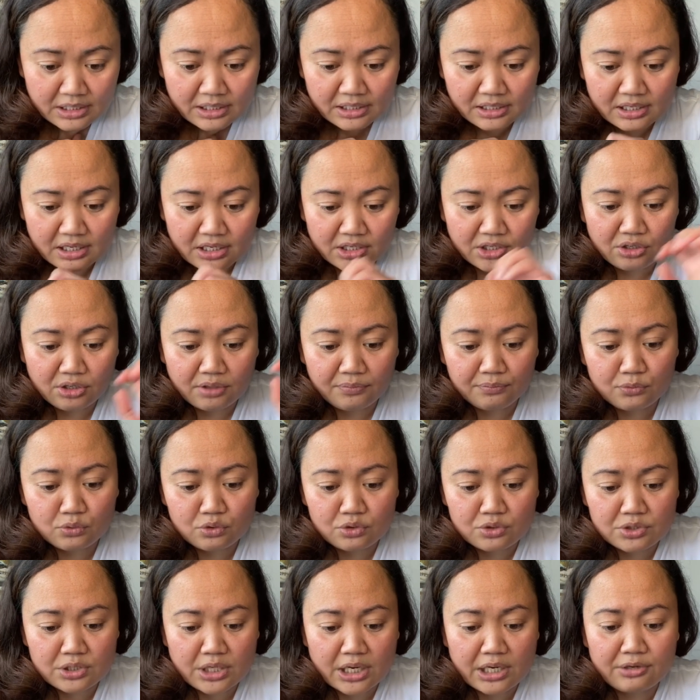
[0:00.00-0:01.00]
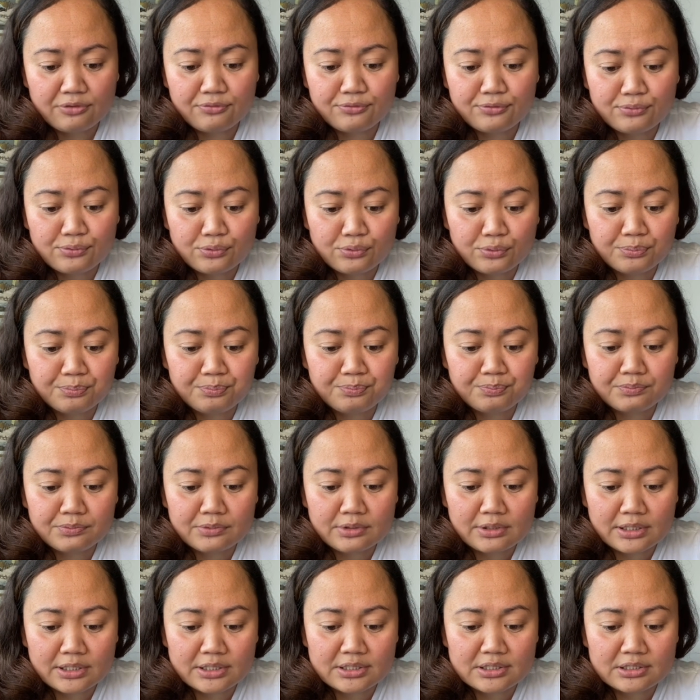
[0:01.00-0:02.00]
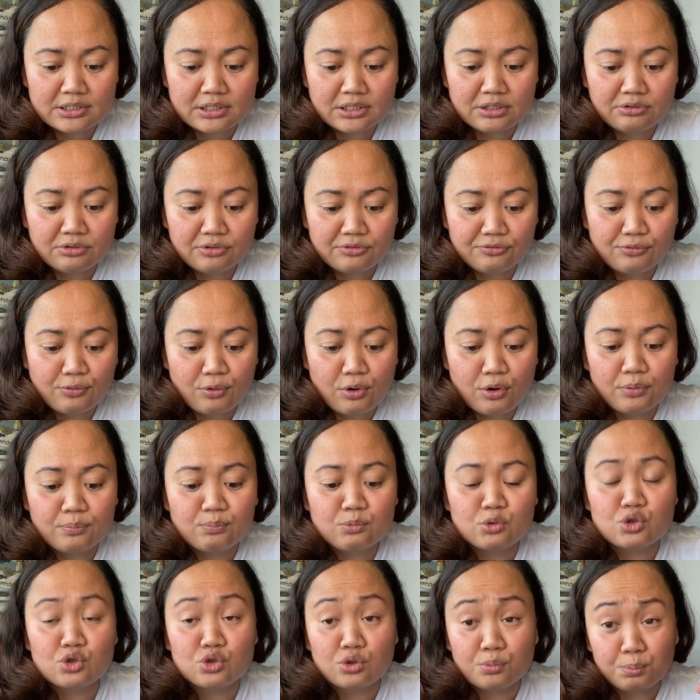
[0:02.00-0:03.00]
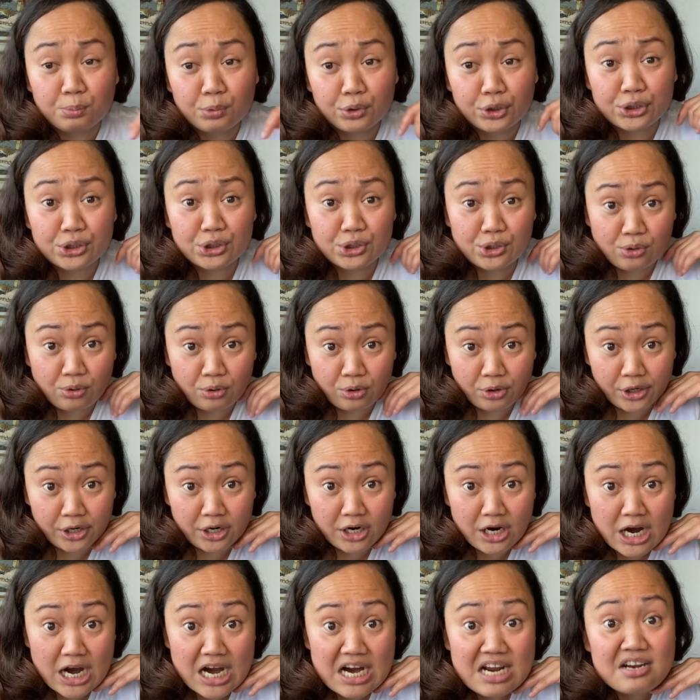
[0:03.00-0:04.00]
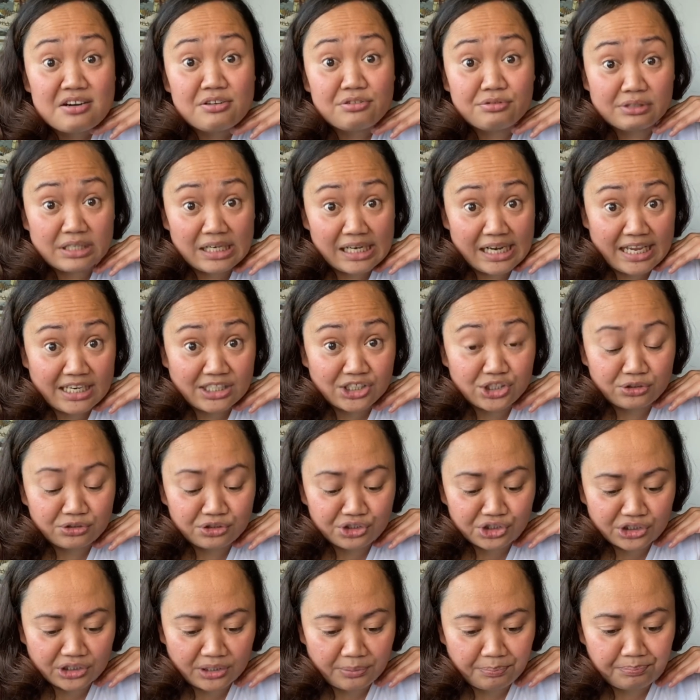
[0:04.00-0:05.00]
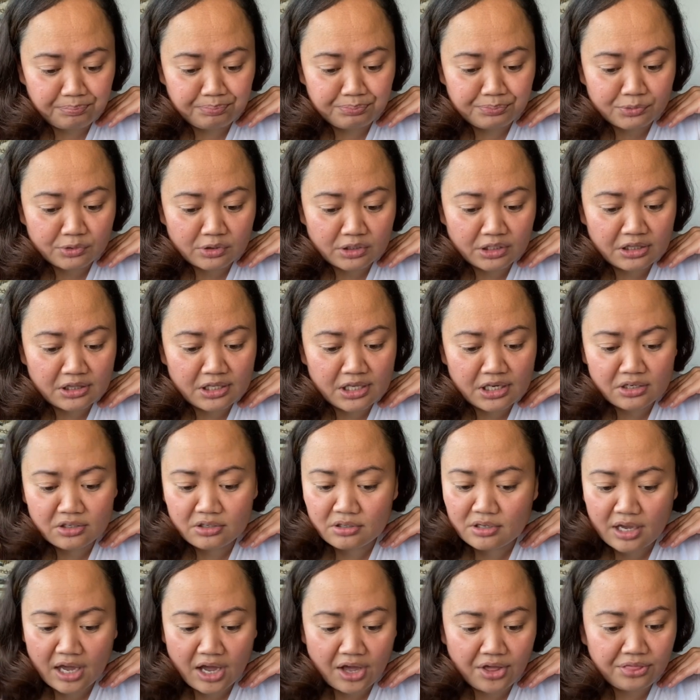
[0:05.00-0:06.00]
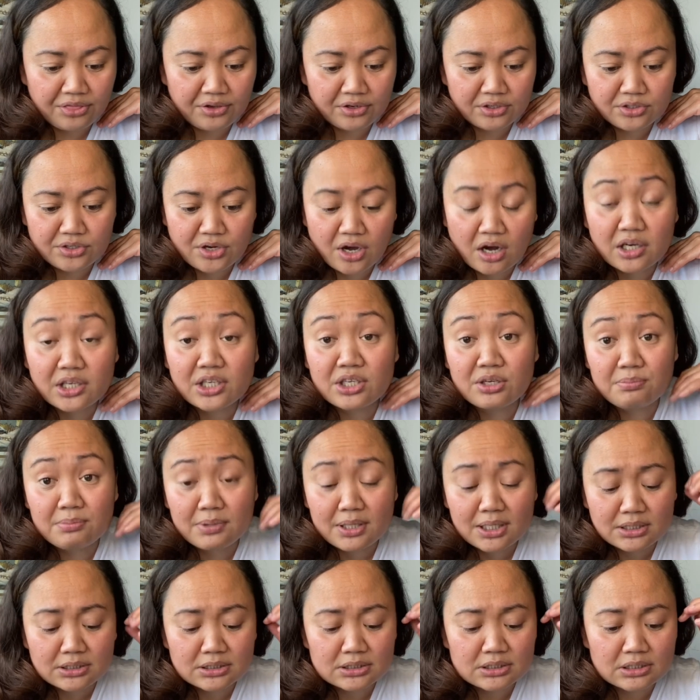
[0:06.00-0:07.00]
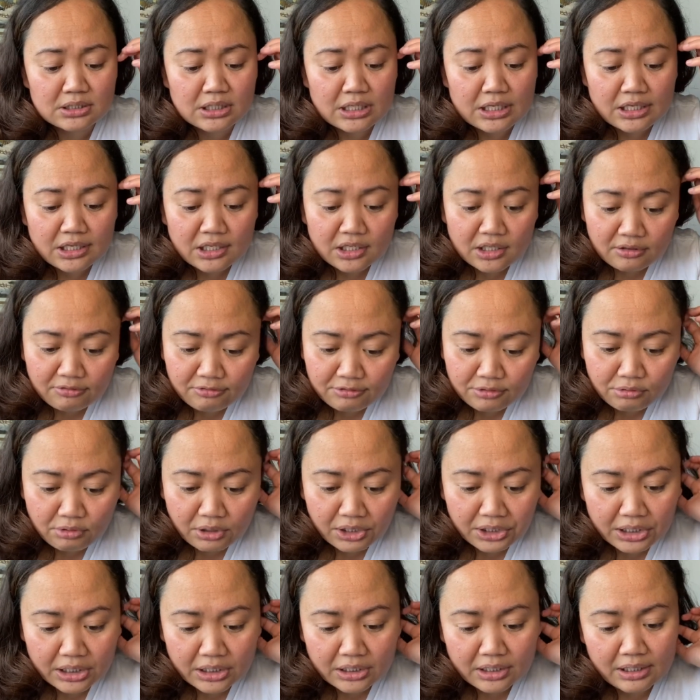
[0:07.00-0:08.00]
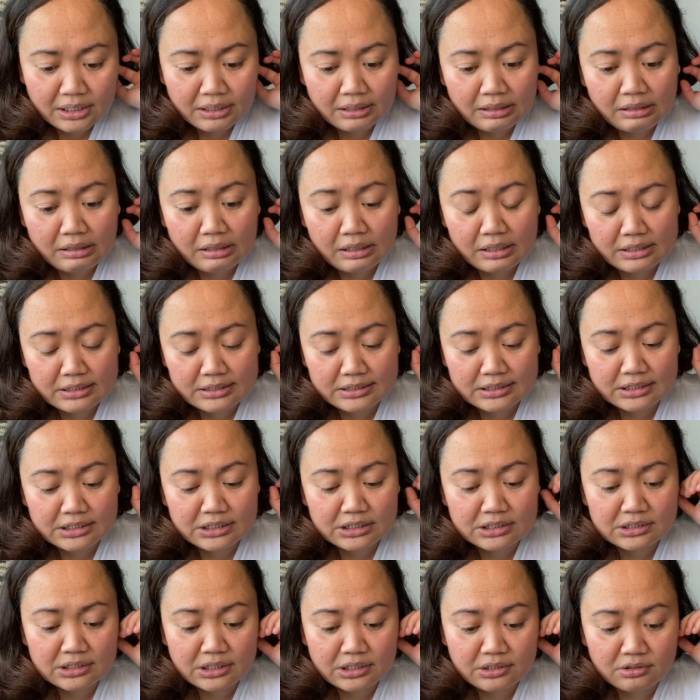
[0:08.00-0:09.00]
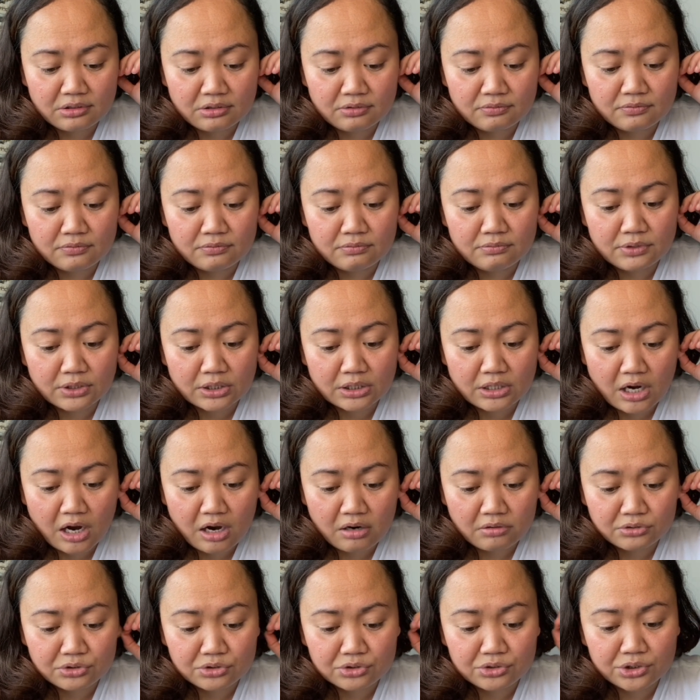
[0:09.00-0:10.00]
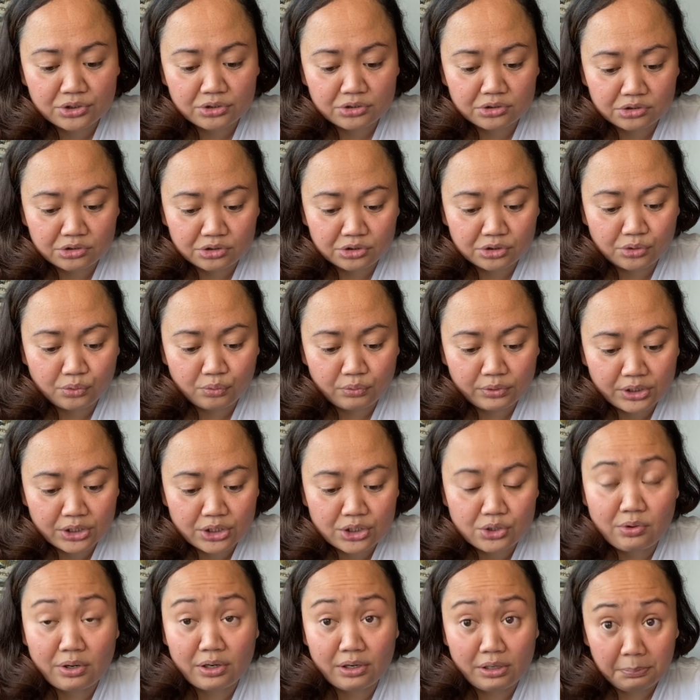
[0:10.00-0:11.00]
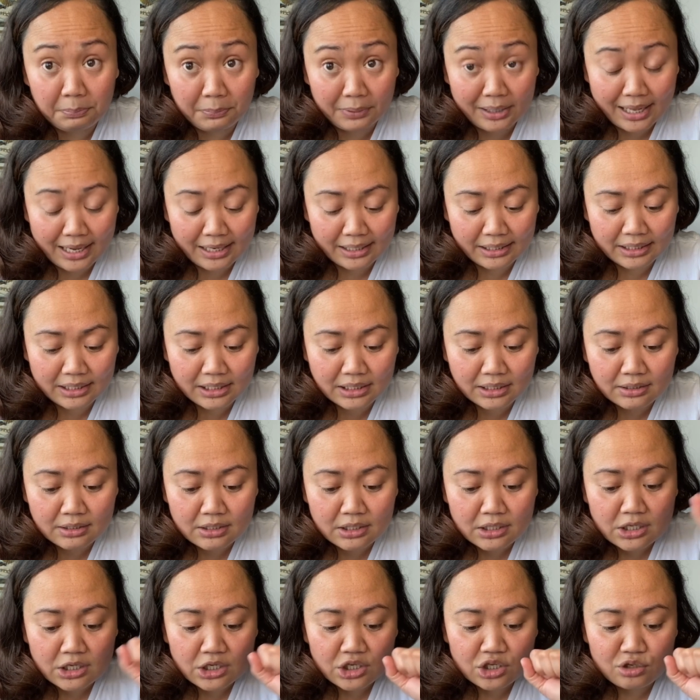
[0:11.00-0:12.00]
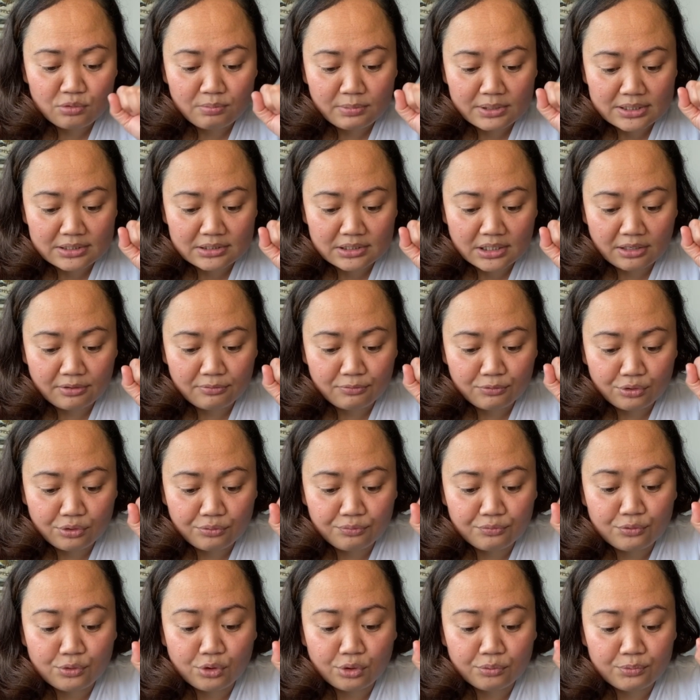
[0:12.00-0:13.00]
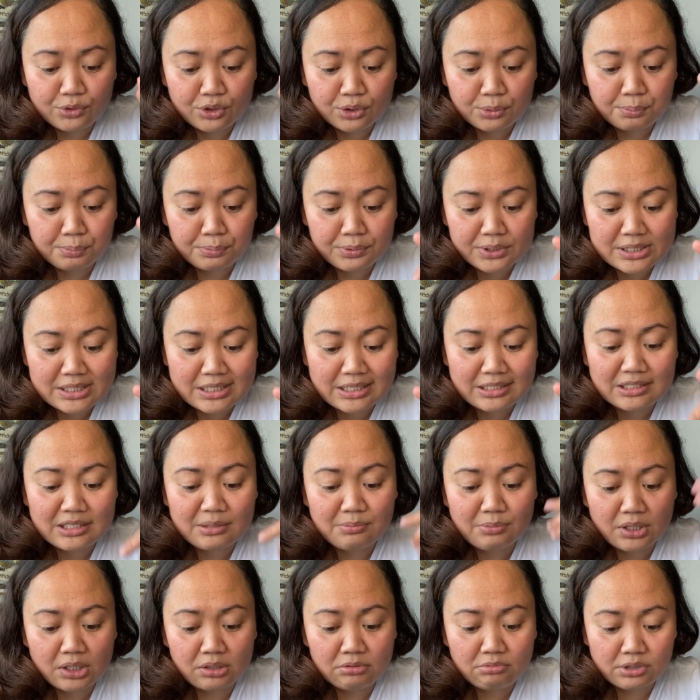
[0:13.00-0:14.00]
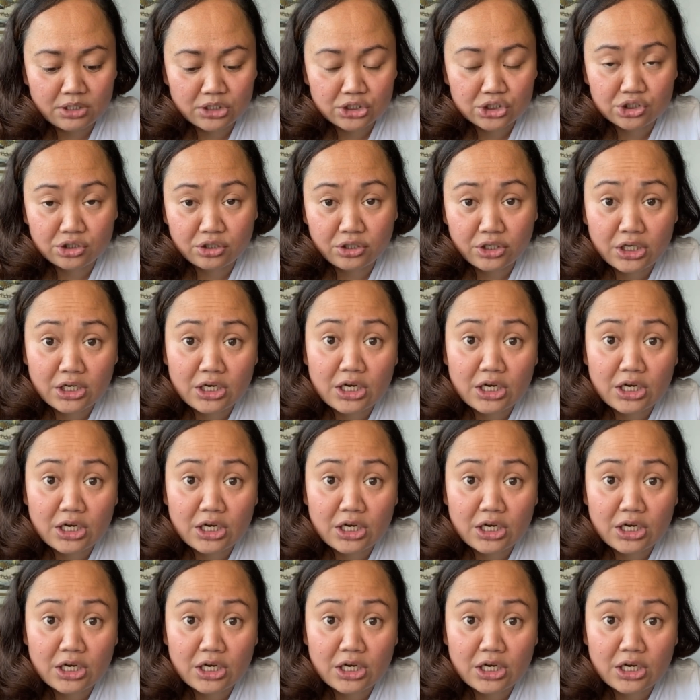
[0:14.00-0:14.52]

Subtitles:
Then you have to send proof listed on the form to support your relationship. And then other documents, if you are not a citizen of the country or territory where you are applying, you must send proof of your present immigration